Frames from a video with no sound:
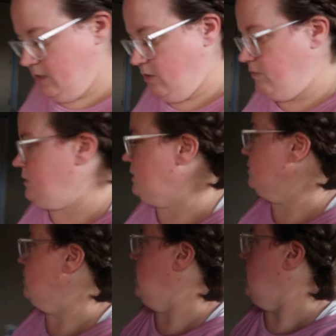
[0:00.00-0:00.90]
over to
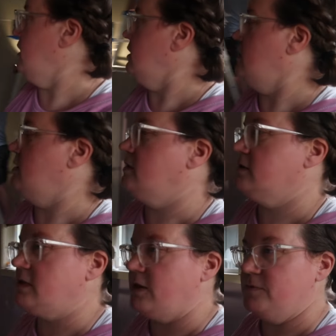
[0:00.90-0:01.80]
the wall.
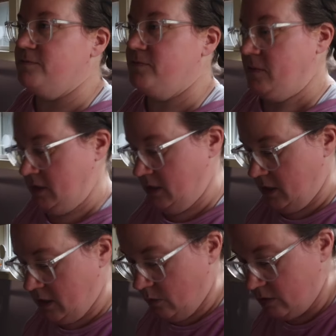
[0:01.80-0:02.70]
So
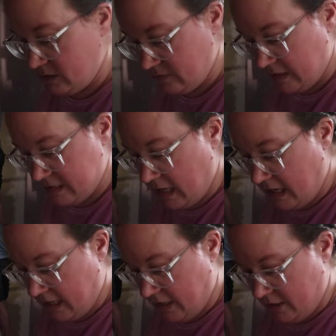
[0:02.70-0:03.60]
we're just very
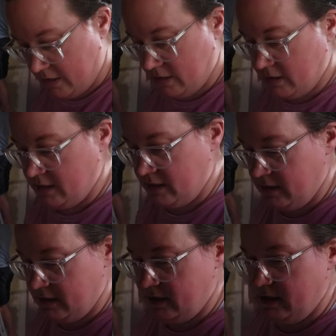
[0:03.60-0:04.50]
tired.
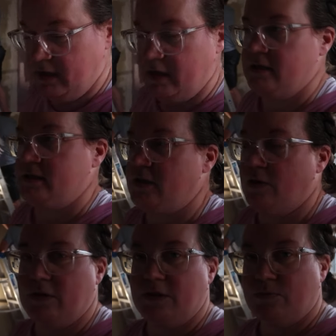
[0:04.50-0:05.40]
I just
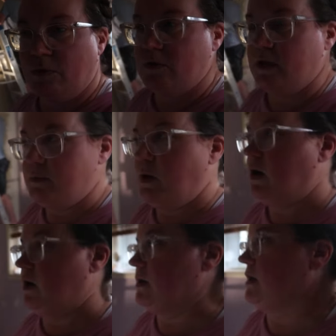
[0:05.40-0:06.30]
know that the rolling
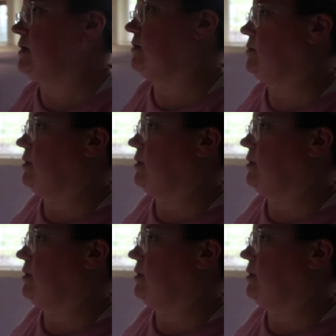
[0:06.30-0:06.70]
part can,